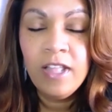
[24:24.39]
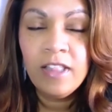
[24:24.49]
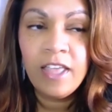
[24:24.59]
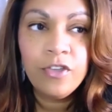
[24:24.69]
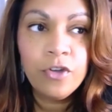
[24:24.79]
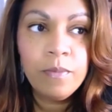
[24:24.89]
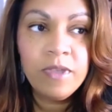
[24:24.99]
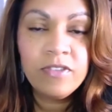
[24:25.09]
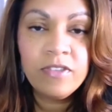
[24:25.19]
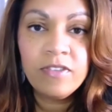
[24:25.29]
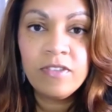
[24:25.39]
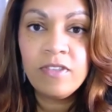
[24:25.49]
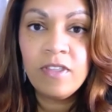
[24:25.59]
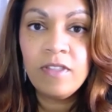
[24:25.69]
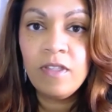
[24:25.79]
Like your business is
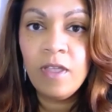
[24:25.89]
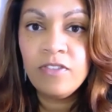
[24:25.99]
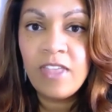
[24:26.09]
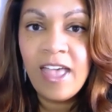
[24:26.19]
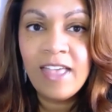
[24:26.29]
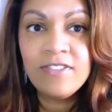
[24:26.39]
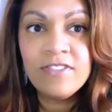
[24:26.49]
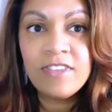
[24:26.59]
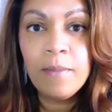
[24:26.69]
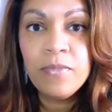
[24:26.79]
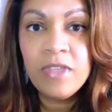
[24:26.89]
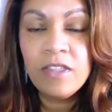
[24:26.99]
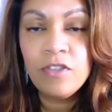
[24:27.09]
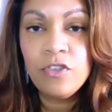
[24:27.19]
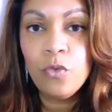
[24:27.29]
a is, has something
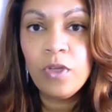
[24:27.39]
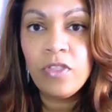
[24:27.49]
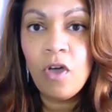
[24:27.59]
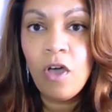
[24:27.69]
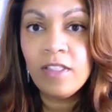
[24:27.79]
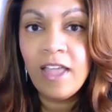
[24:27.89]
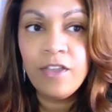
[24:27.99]
to do with online.